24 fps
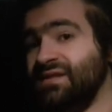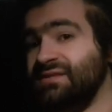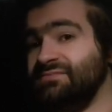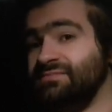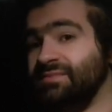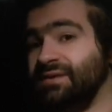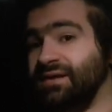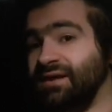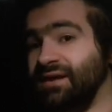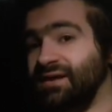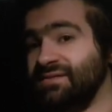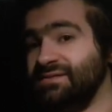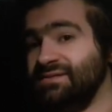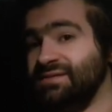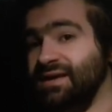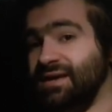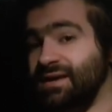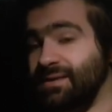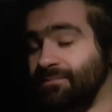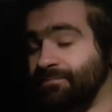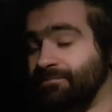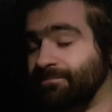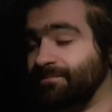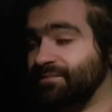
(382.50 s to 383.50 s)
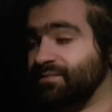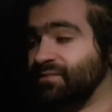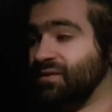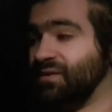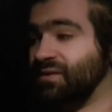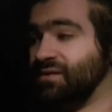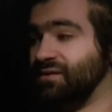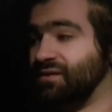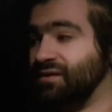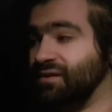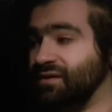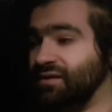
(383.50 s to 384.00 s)
My last day.
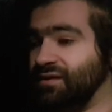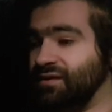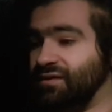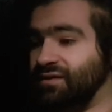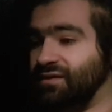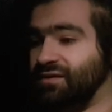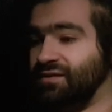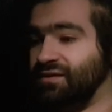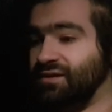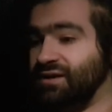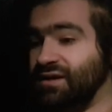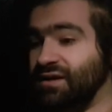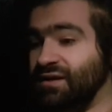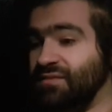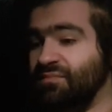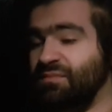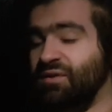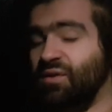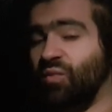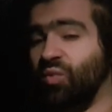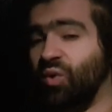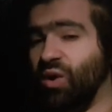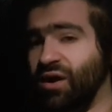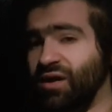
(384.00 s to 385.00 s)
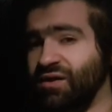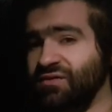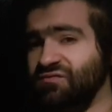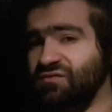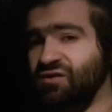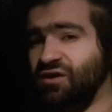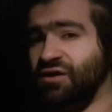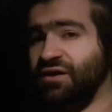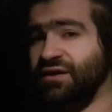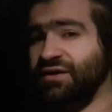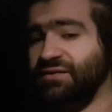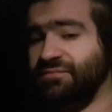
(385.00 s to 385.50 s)
Uh, been a wild
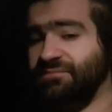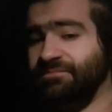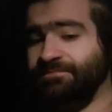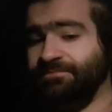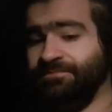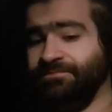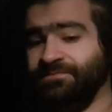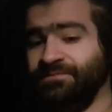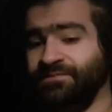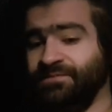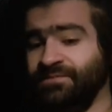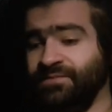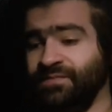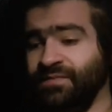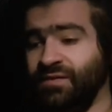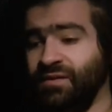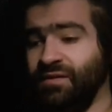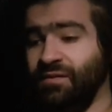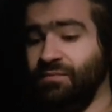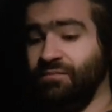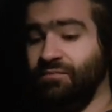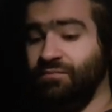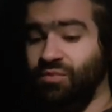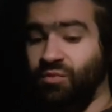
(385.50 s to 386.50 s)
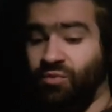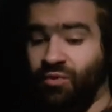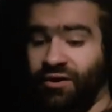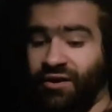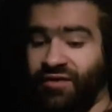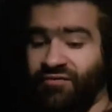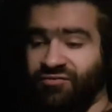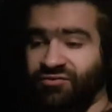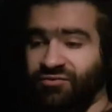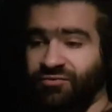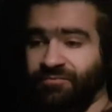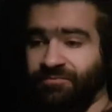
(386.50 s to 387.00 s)
ride, but
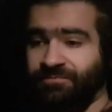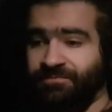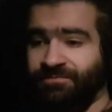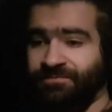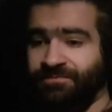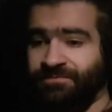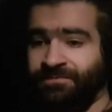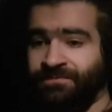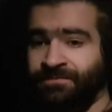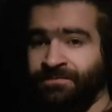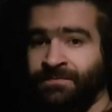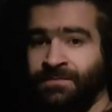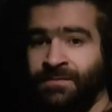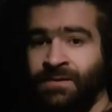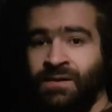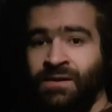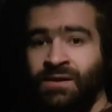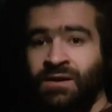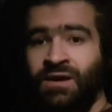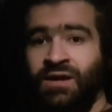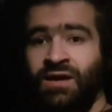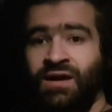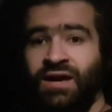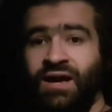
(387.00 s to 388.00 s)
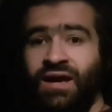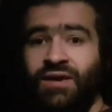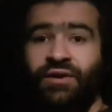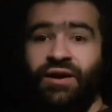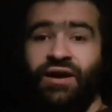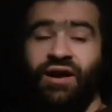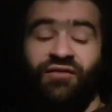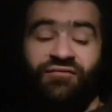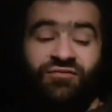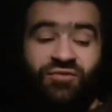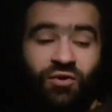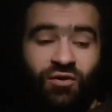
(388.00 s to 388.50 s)
whatever. Anyway,
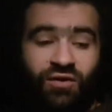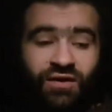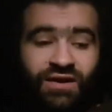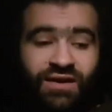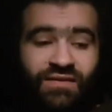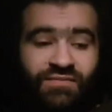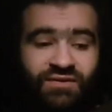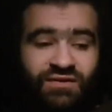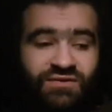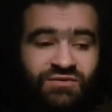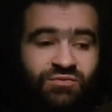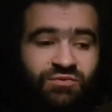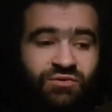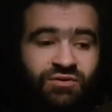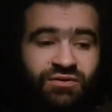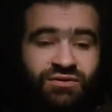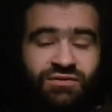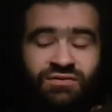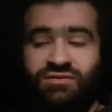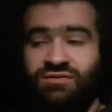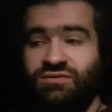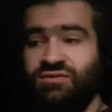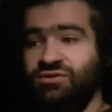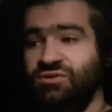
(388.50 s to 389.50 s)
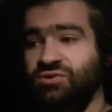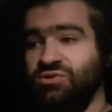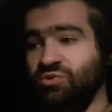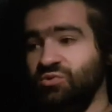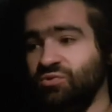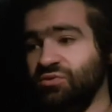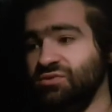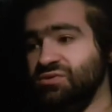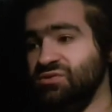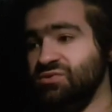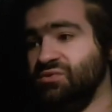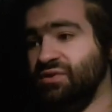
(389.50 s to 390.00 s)
I've got to keep this one
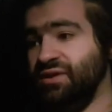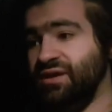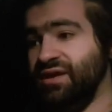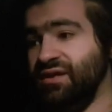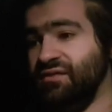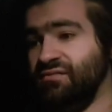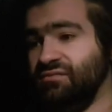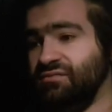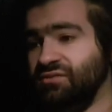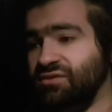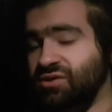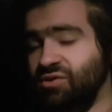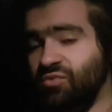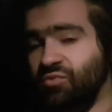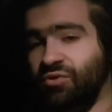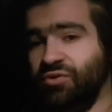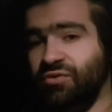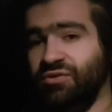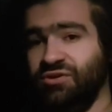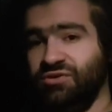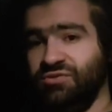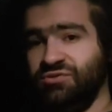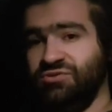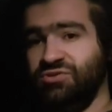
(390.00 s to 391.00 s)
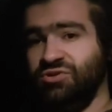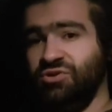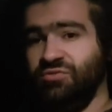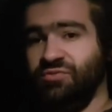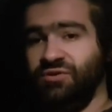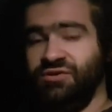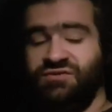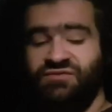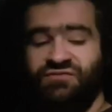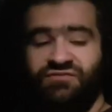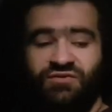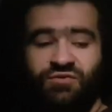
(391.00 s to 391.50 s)
short and sweet. Don't want to use too
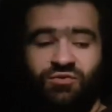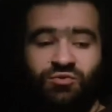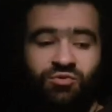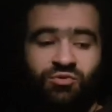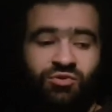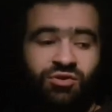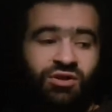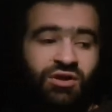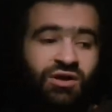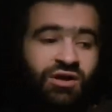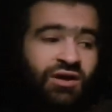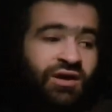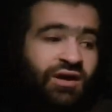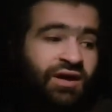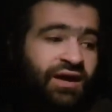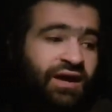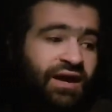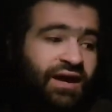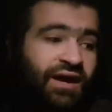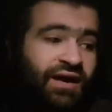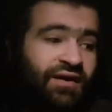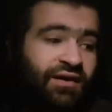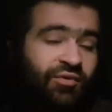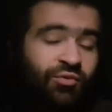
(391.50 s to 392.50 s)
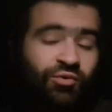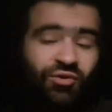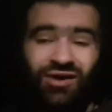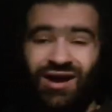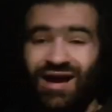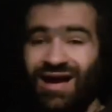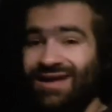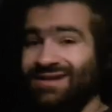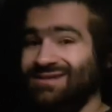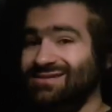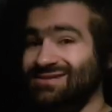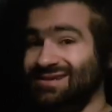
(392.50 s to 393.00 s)
much fuel, and I want to
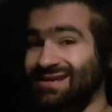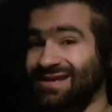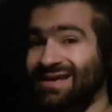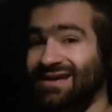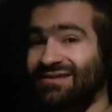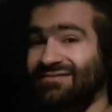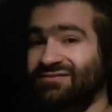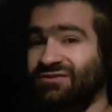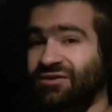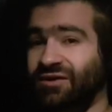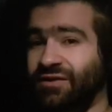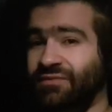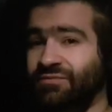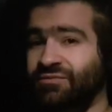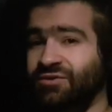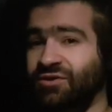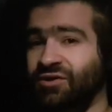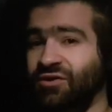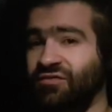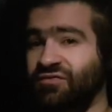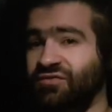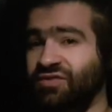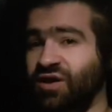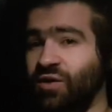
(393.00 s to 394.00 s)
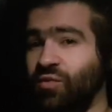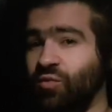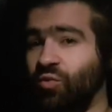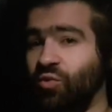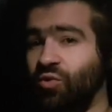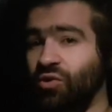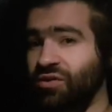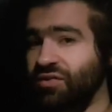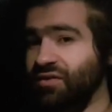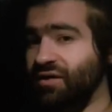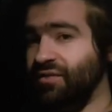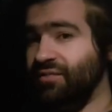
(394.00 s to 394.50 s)
actually have time to go for that
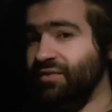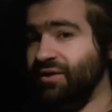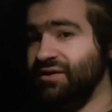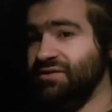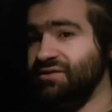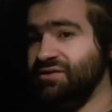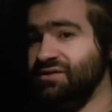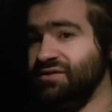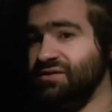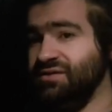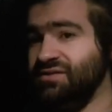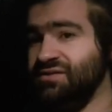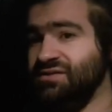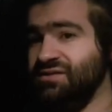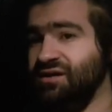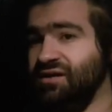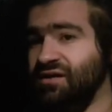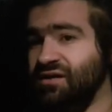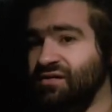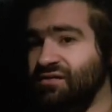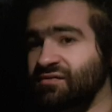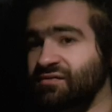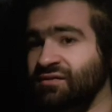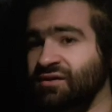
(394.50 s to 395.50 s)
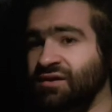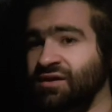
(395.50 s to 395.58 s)
walk that I mentioned at the start.